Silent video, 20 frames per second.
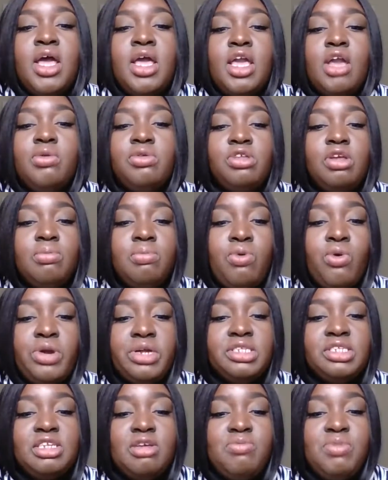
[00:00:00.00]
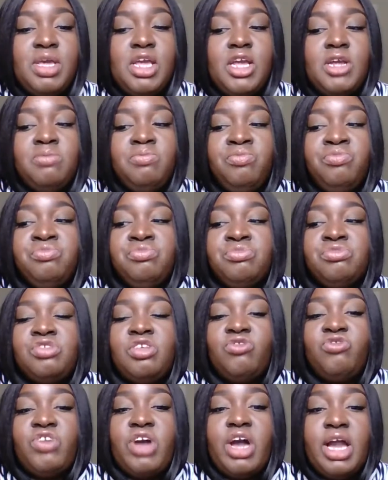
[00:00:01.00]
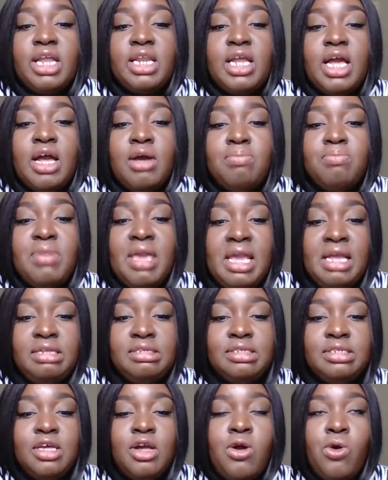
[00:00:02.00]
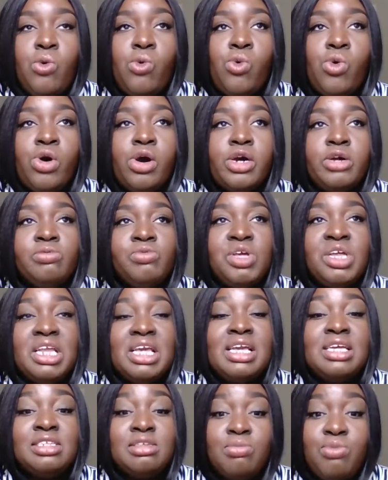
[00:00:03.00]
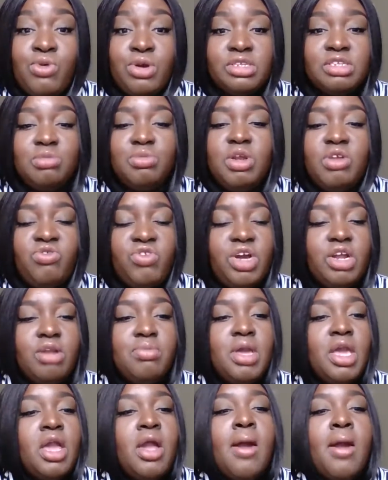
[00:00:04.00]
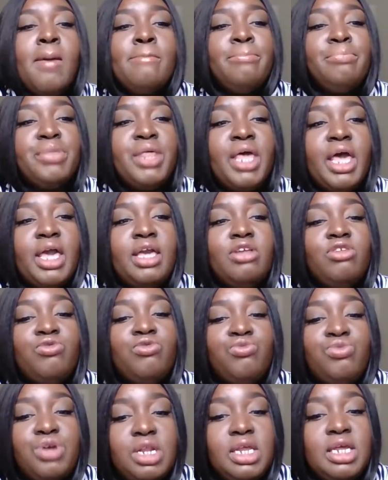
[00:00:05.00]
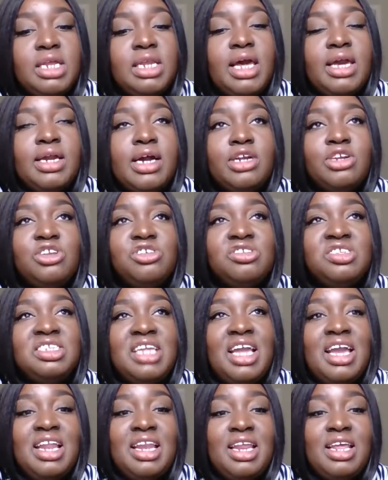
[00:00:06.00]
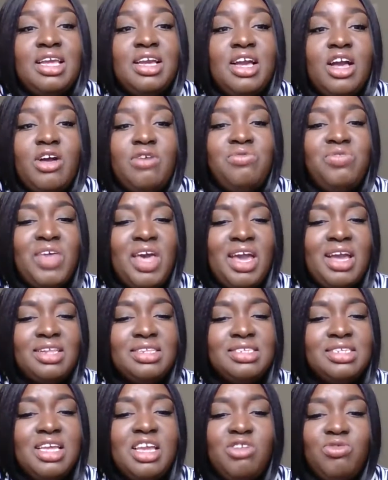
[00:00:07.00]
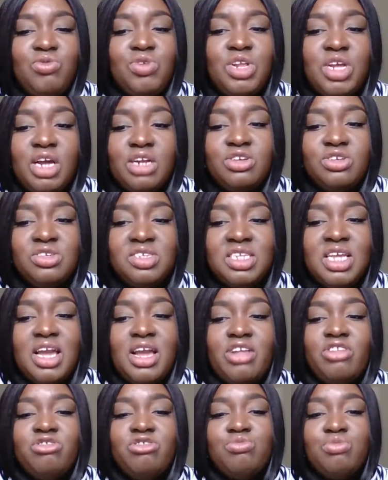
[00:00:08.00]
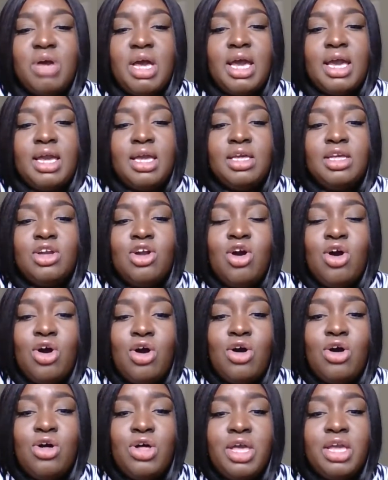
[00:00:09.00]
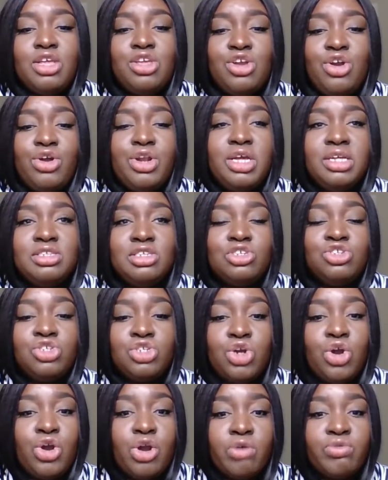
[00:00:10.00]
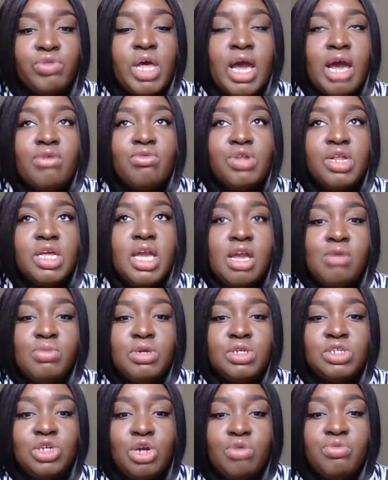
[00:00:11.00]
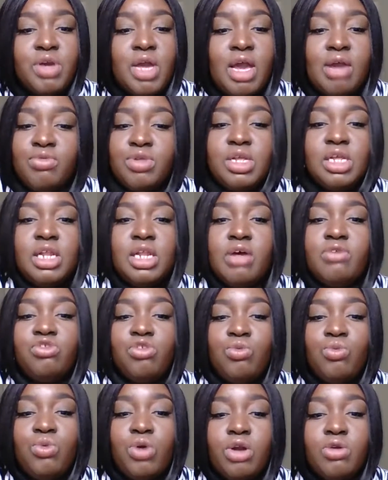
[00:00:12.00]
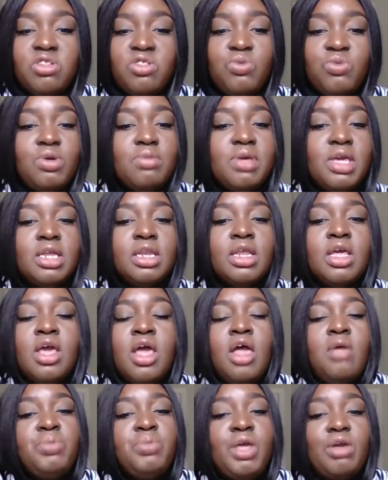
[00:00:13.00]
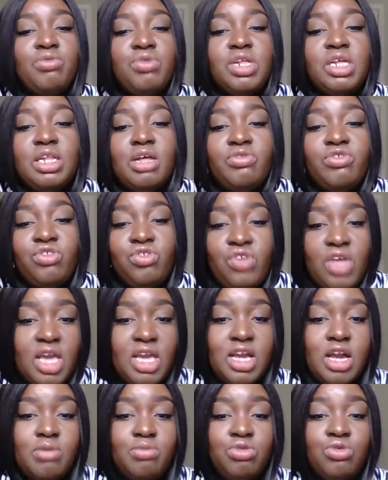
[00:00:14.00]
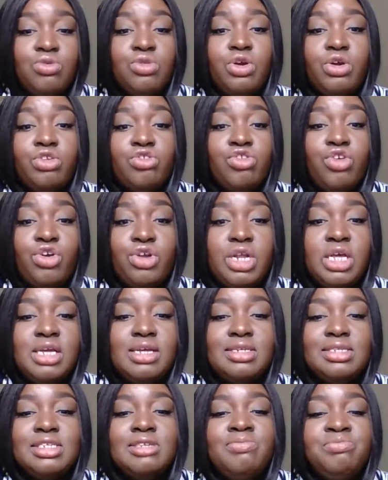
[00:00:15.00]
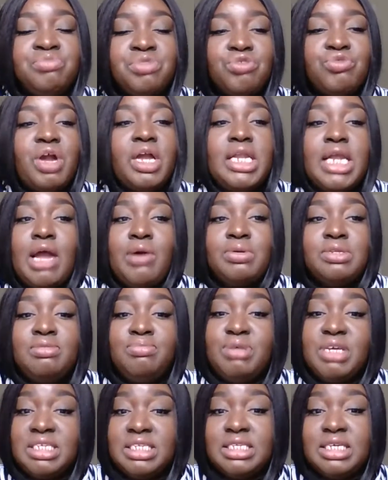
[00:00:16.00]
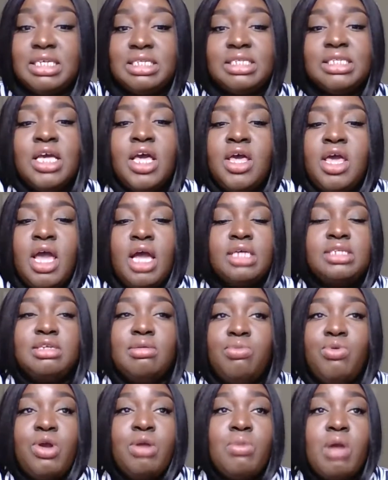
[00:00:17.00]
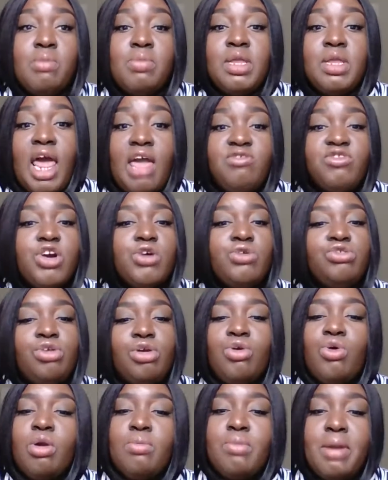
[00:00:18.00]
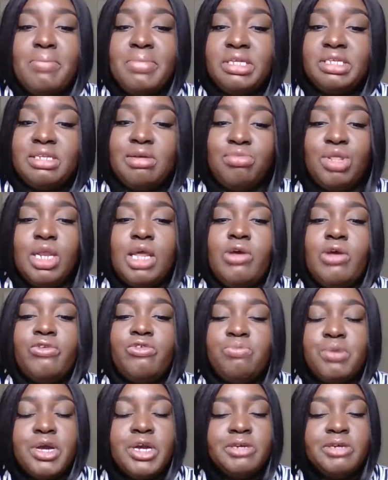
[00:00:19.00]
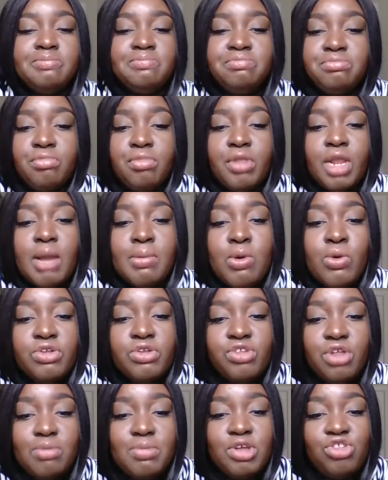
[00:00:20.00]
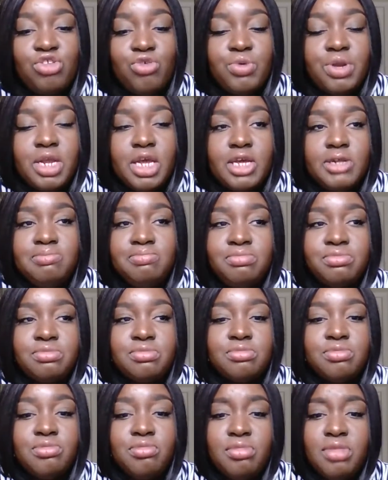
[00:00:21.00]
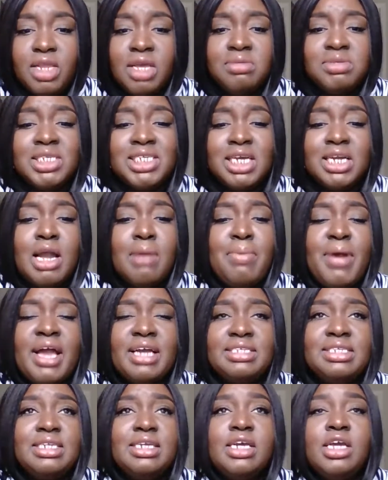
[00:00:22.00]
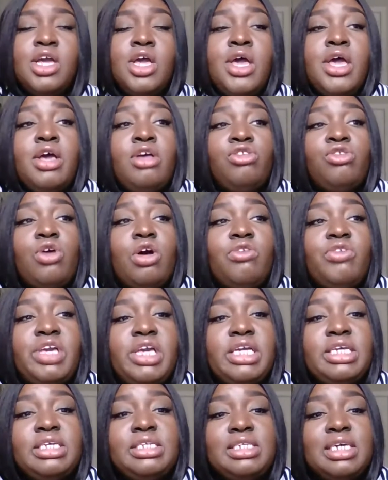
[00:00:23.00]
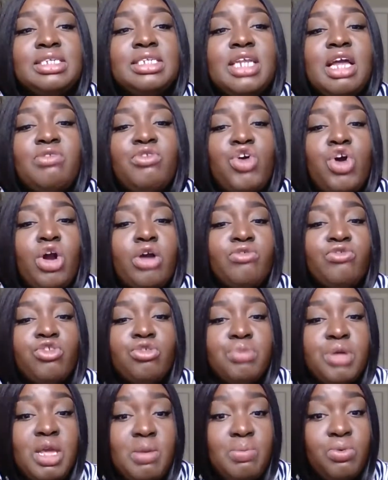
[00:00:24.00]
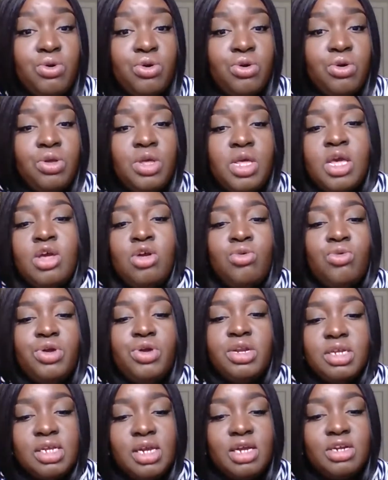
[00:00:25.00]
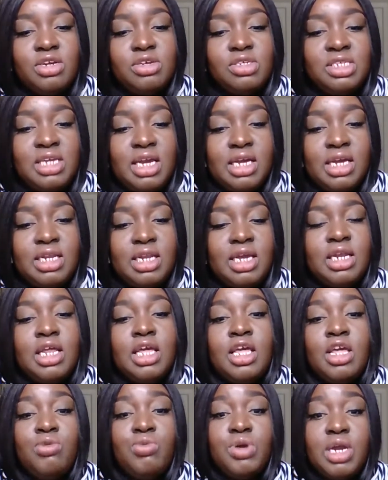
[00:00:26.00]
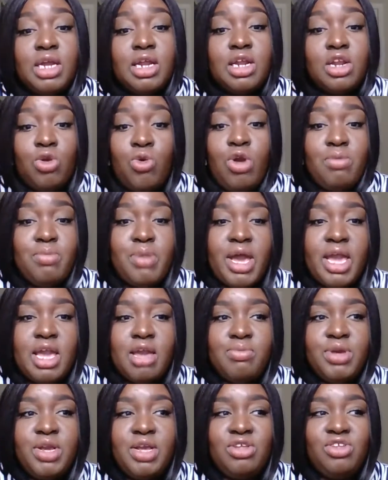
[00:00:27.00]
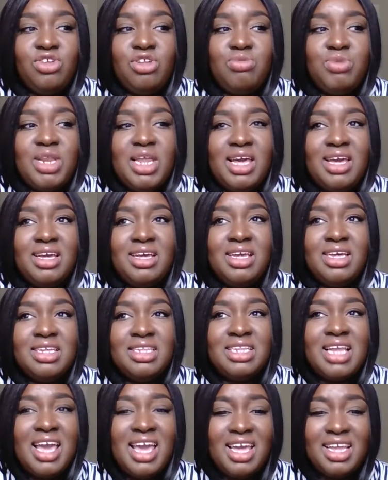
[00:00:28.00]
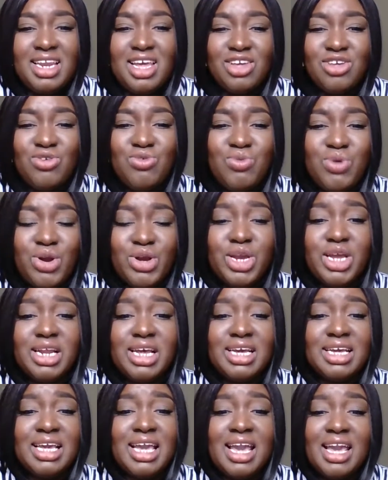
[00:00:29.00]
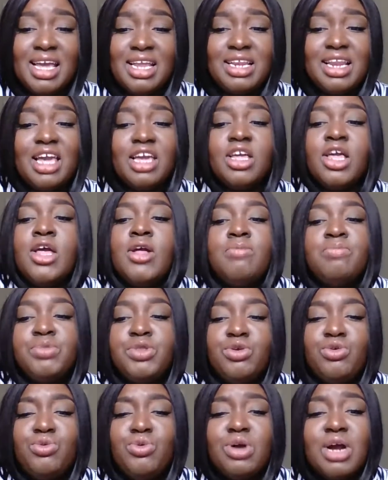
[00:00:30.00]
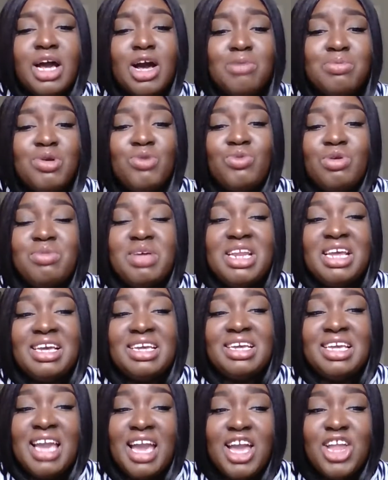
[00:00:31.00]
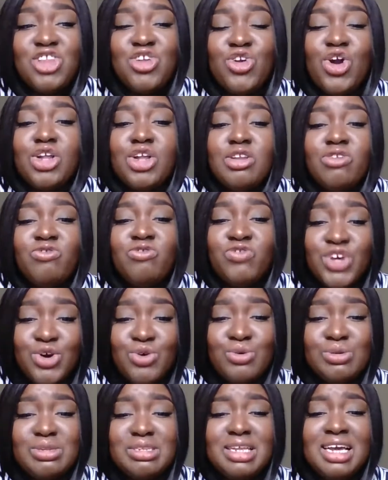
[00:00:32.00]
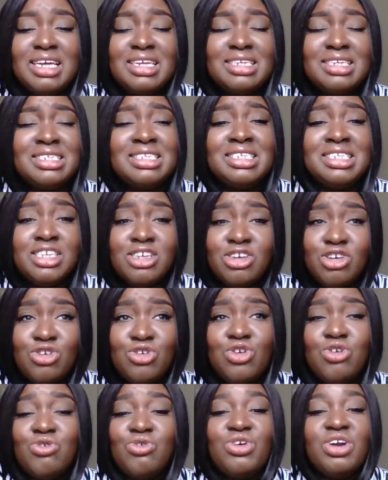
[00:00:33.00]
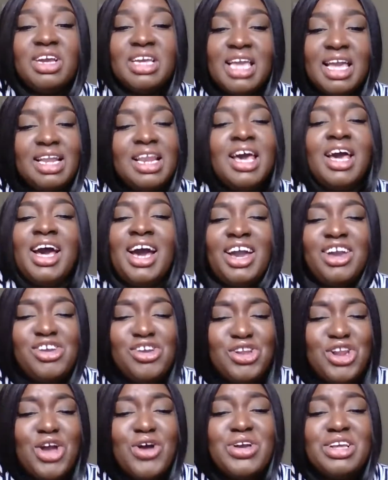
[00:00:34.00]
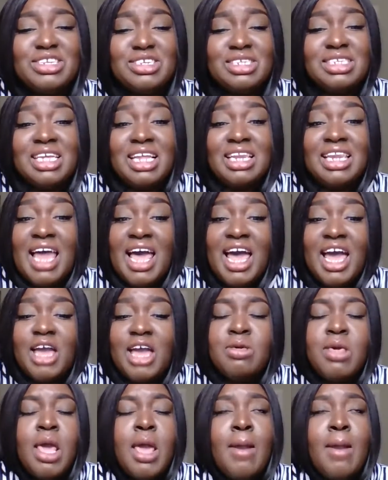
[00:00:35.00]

It was important to me to find a mate, or it is important to me to find a mate that is really like understanding of that and really understands my call and yearning to serve. Like I really am a servant. I really love to work with women. I really love to take them through their journeys. Right now it's business. At some point it might be life coaching, or it might be something else, but I'm always going to be doing it in such capacity. So if he doesn't have a heart for people, or he doesn't understand it, he will get annoyed by it, because it's going to be like, dang, like you working again, like you helping women again, you're on the phone still, or again, it's just a lot.